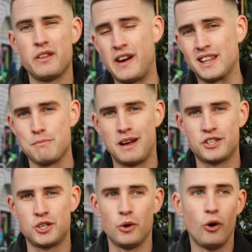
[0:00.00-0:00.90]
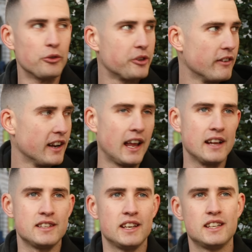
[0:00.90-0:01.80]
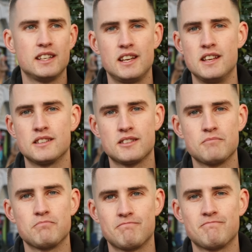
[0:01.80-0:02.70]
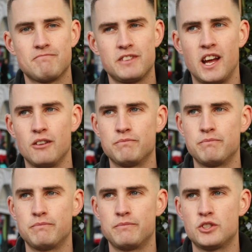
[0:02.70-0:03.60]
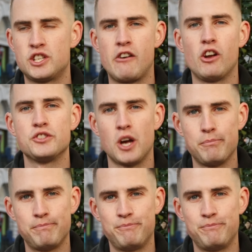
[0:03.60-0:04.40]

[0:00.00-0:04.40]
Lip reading: The fact that Matt Stewart also really liked it is, you know, cherry on top.